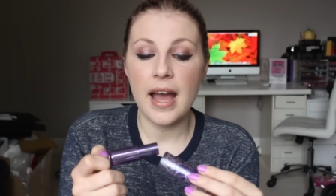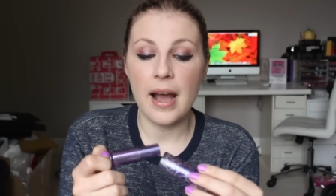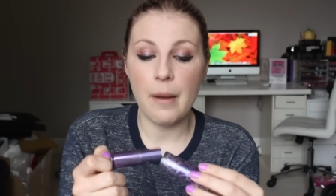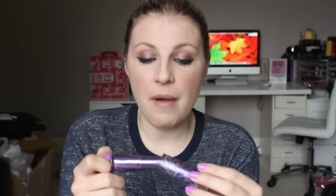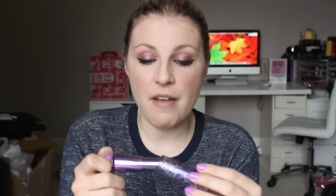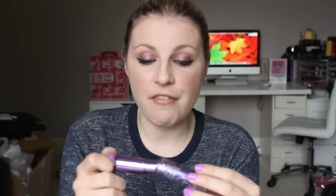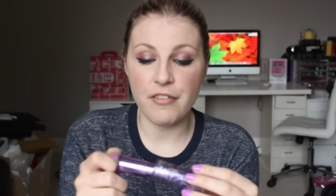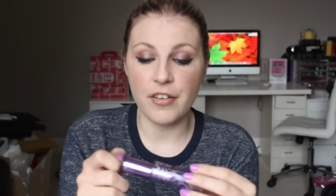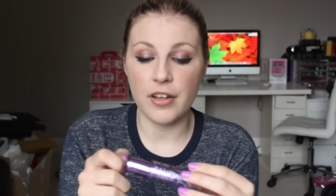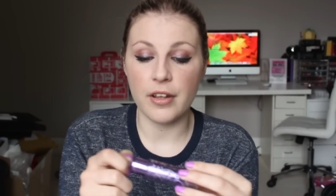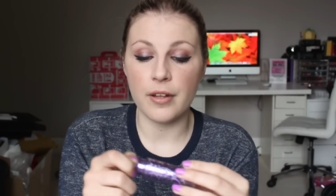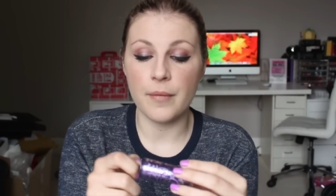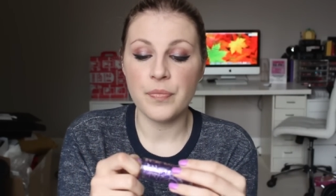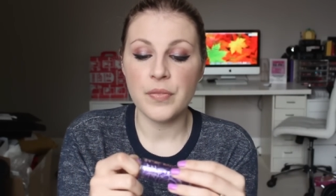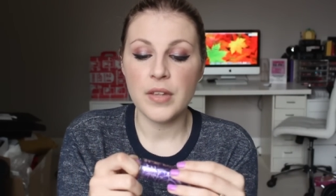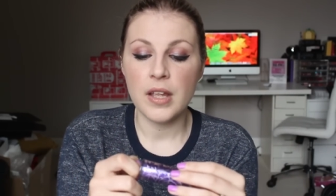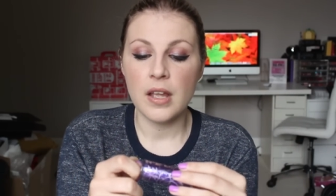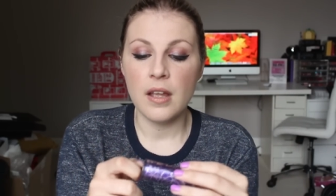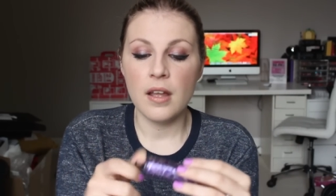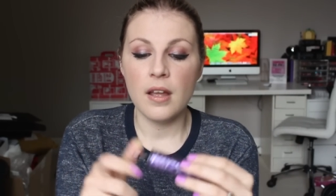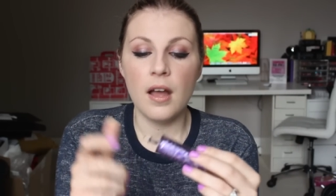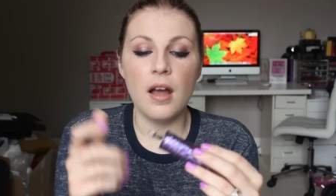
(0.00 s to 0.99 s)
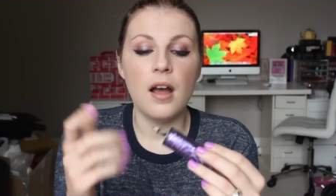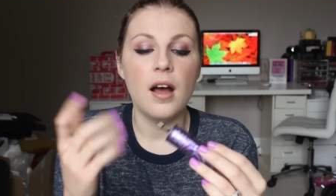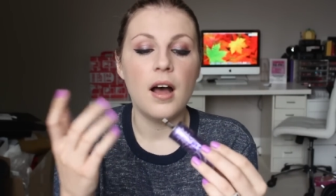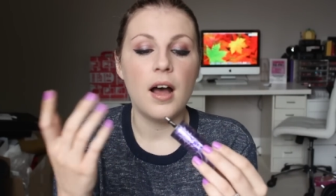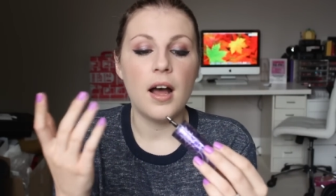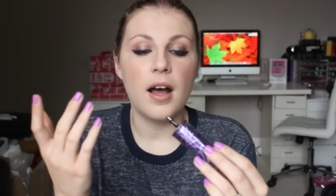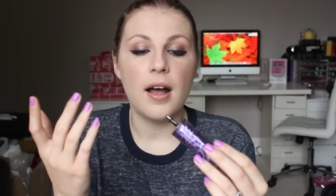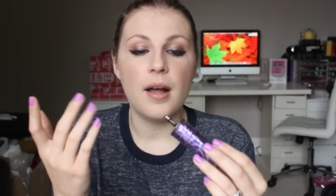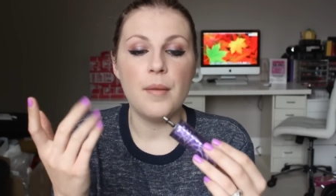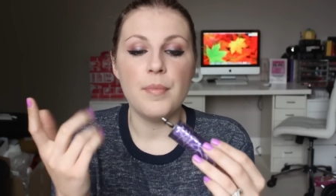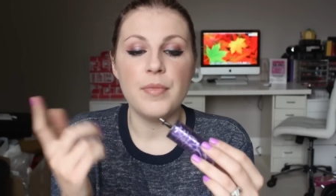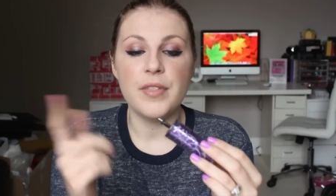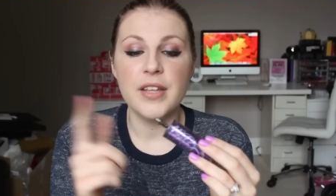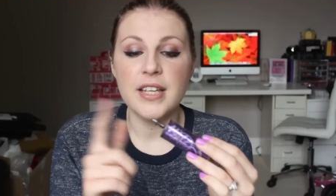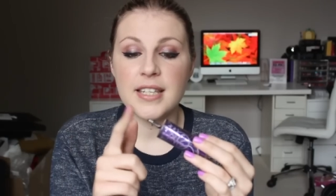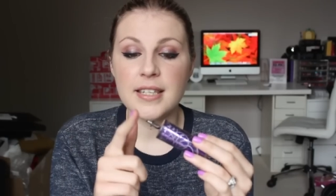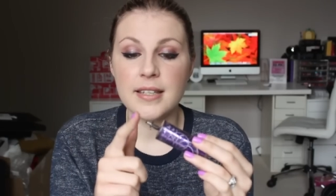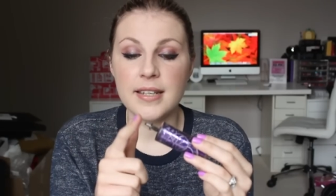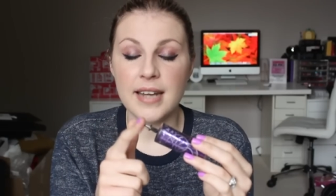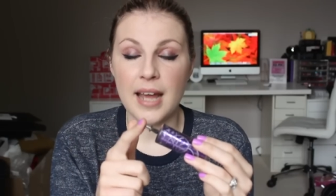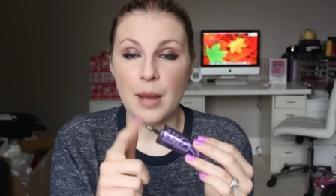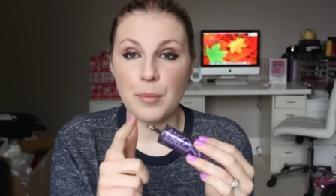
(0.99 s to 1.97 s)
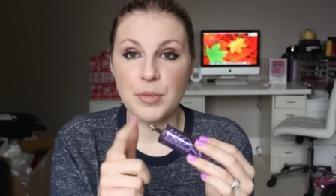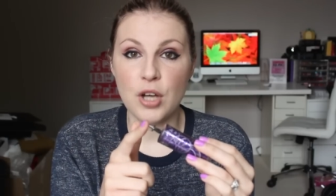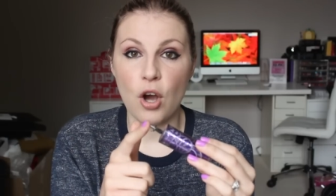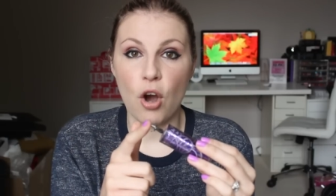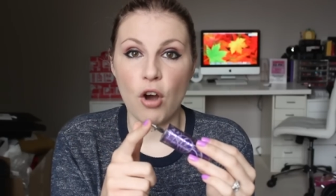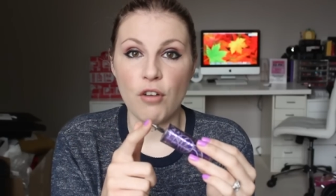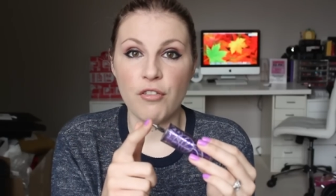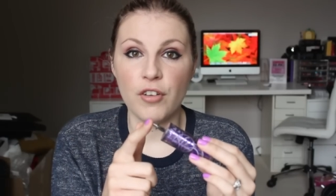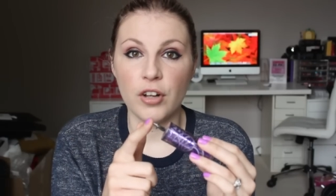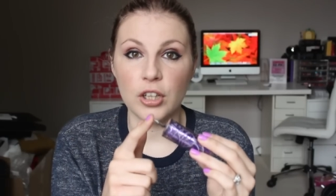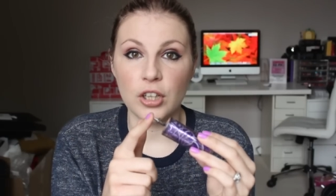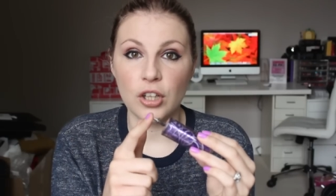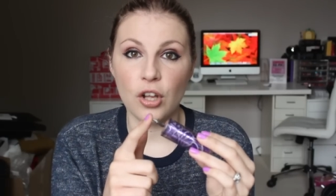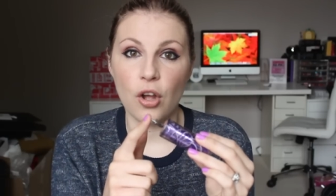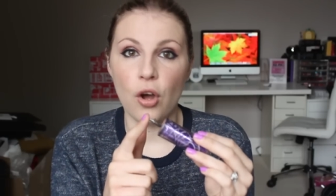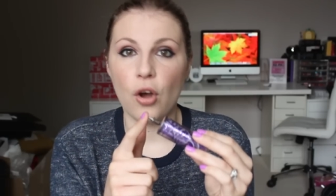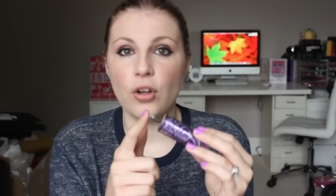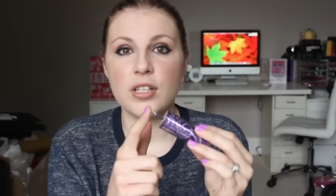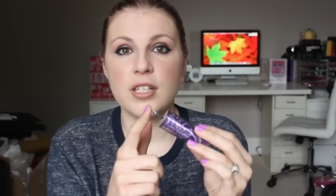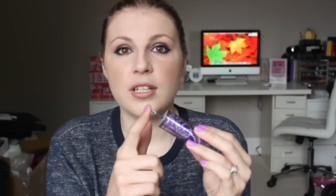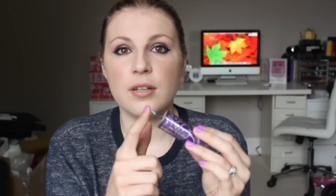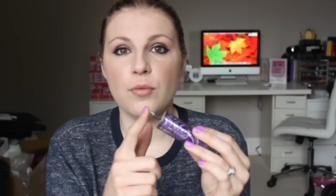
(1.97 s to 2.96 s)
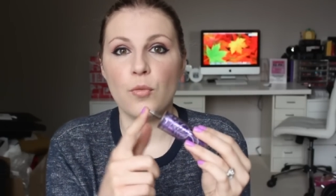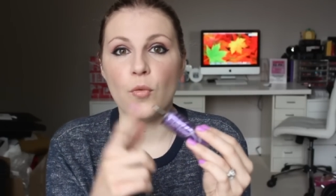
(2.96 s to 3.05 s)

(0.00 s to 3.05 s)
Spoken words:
However, these snapped off a lot.